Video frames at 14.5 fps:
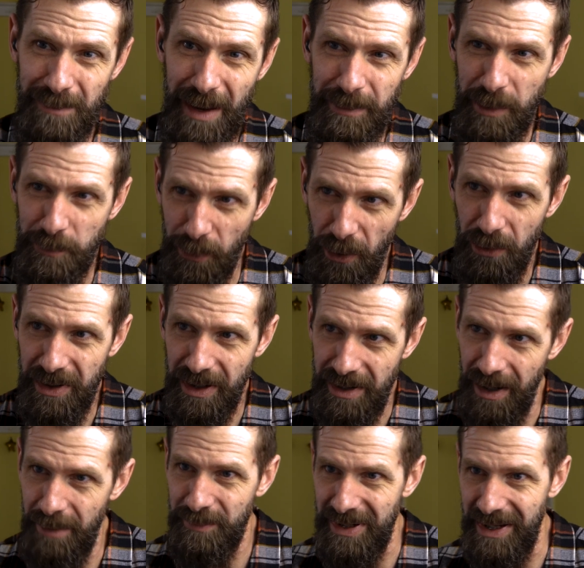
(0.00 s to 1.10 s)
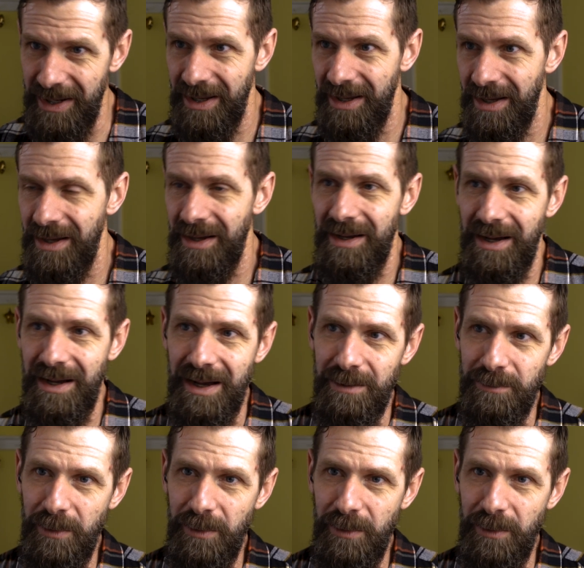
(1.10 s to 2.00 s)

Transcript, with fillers: maybe broke a company, um,